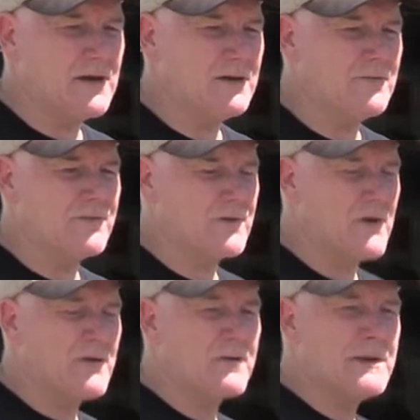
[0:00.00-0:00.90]
a
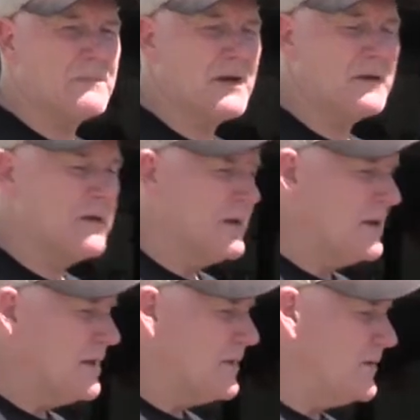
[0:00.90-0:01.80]
Ferrari, but
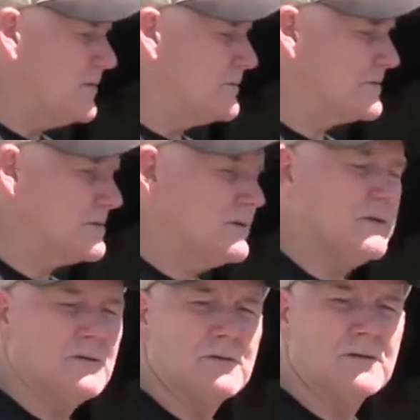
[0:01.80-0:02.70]
they're
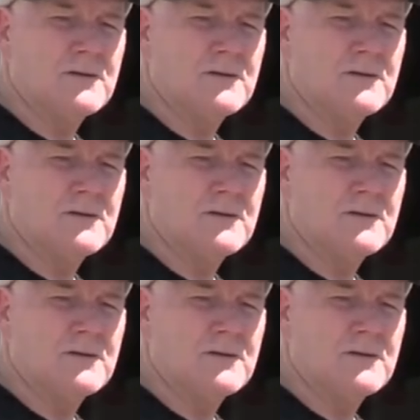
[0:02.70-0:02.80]
still